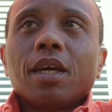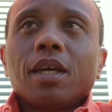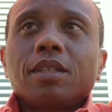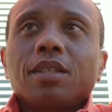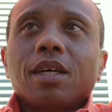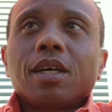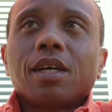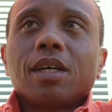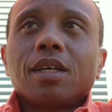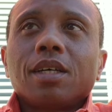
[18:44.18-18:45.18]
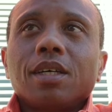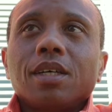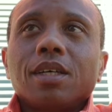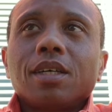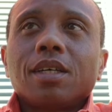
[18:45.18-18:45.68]
And
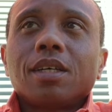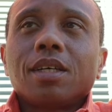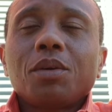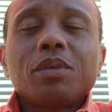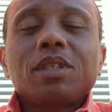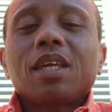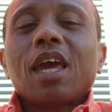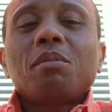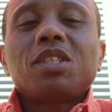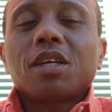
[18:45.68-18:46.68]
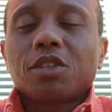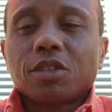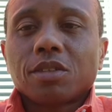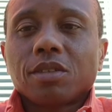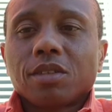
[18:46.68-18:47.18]
it was a game
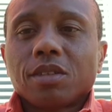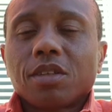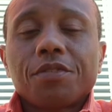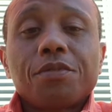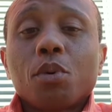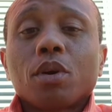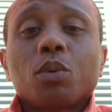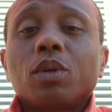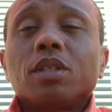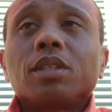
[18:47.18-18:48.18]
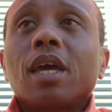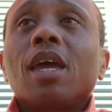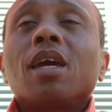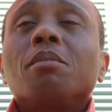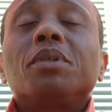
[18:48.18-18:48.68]
changer. The fork was
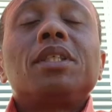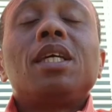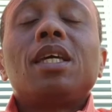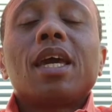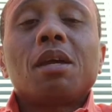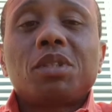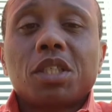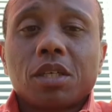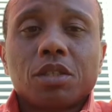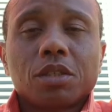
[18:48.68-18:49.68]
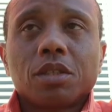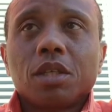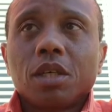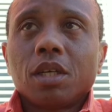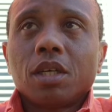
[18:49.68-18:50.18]
a complete game changer,
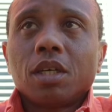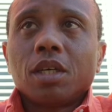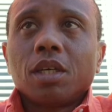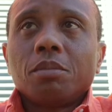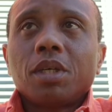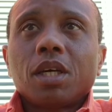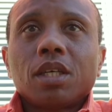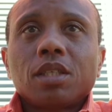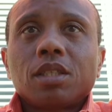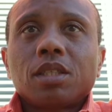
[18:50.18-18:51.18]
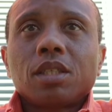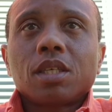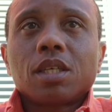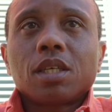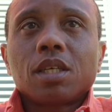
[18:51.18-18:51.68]

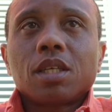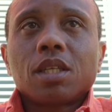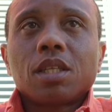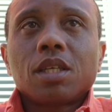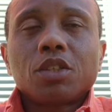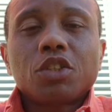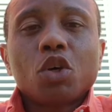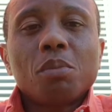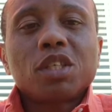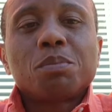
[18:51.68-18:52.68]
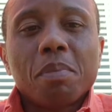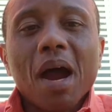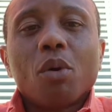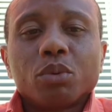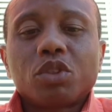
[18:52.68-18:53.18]
because there's so much
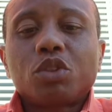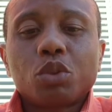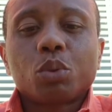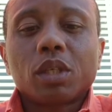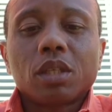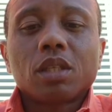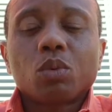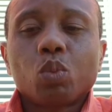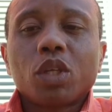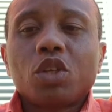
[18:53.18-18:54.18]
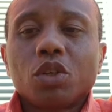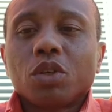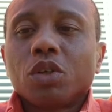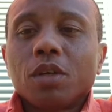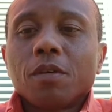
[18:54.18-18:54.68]
bounce to it when
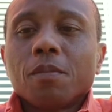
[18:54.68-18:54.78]
you're